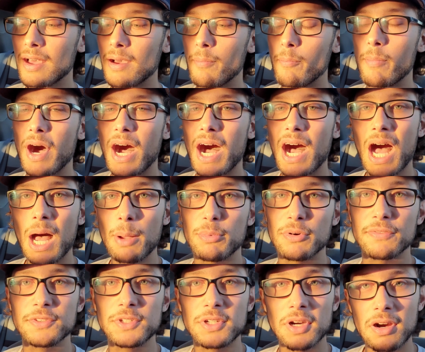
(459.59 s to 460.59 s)
mob
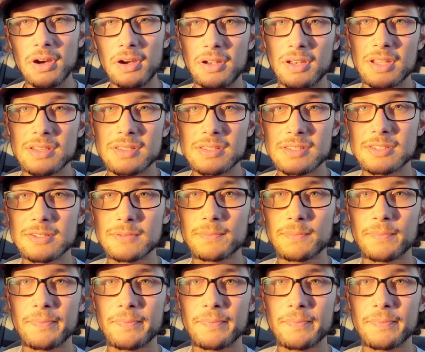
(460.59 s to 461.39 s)
of darkness.